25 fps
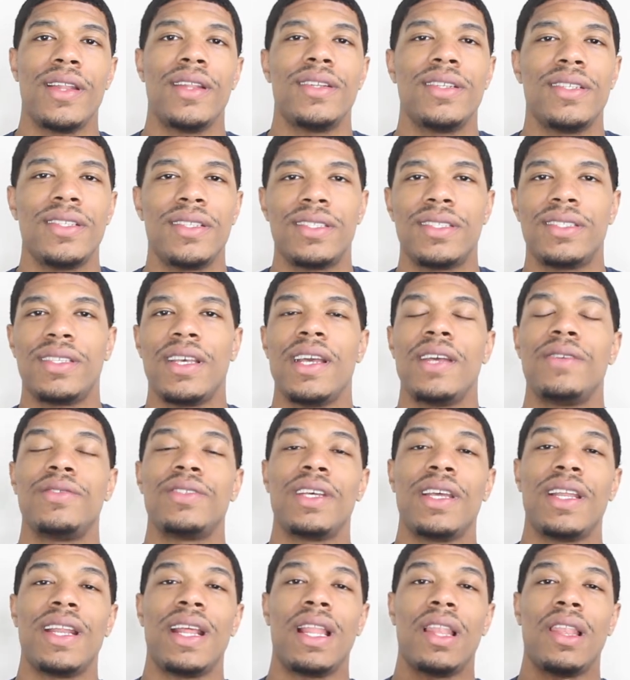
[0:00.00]
and it just saves
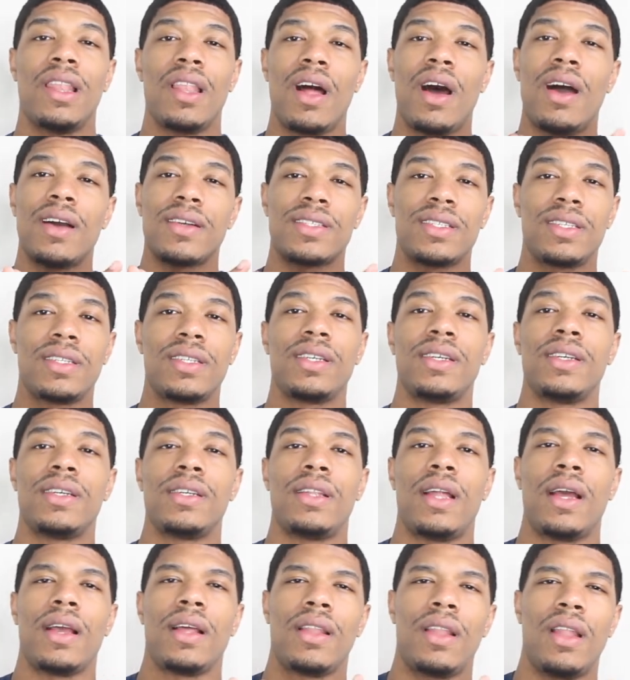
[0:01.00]
it and it locks it
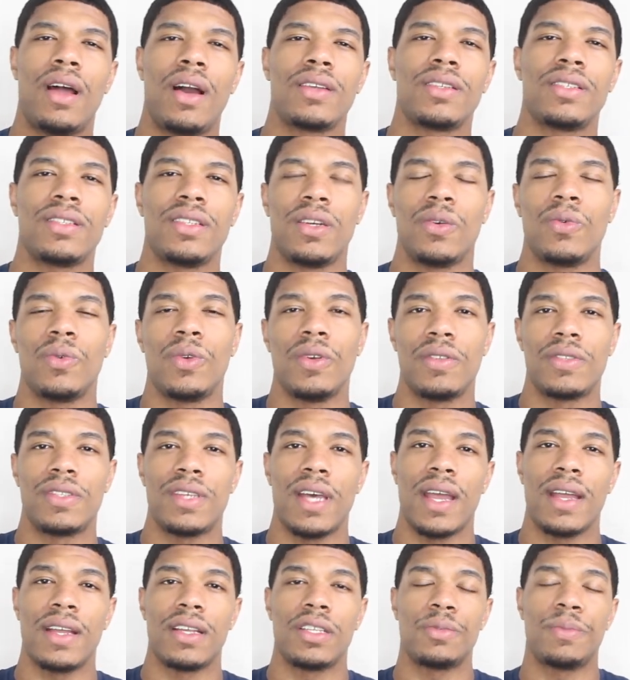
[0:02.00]
in. Like it locks it in real
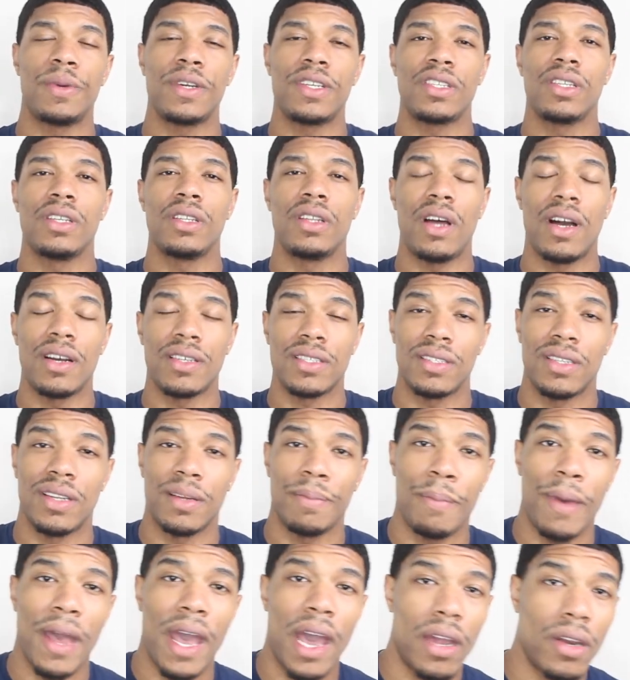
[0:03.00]
tight, especially locks in
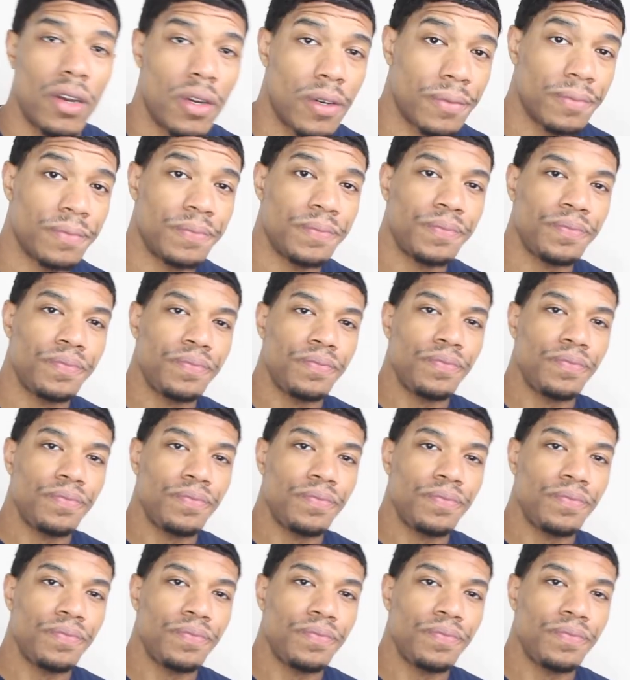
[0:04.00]
the pattern.